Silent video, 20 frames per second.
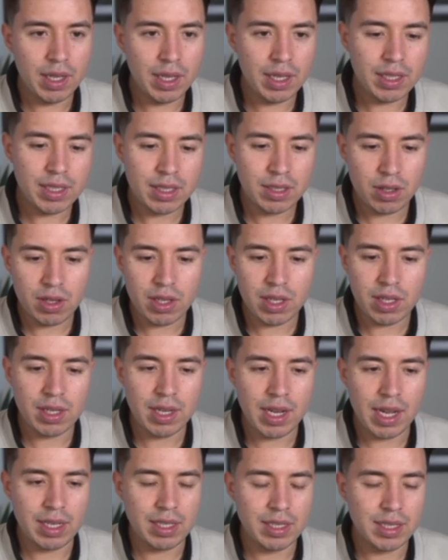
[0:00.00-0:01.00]
so you could
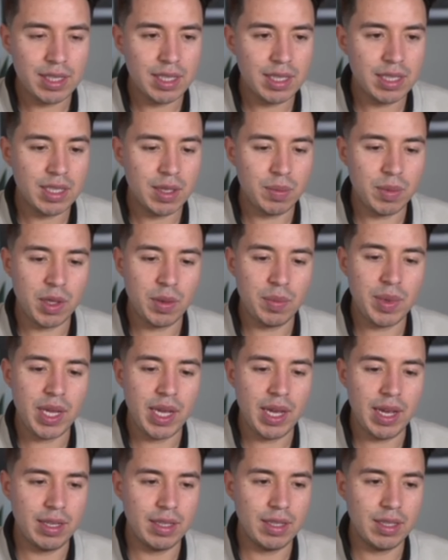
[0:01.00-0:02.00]
kind of see some of the
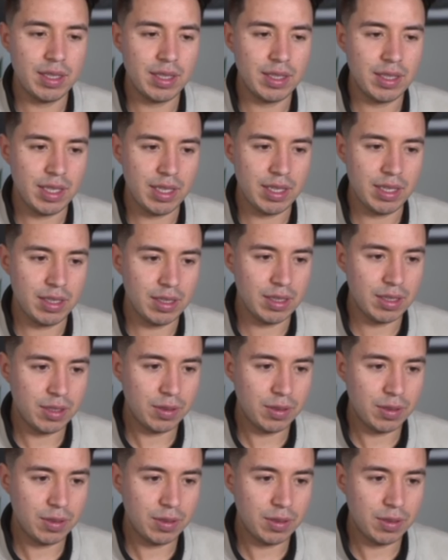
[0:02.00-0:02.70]
behind the scenes.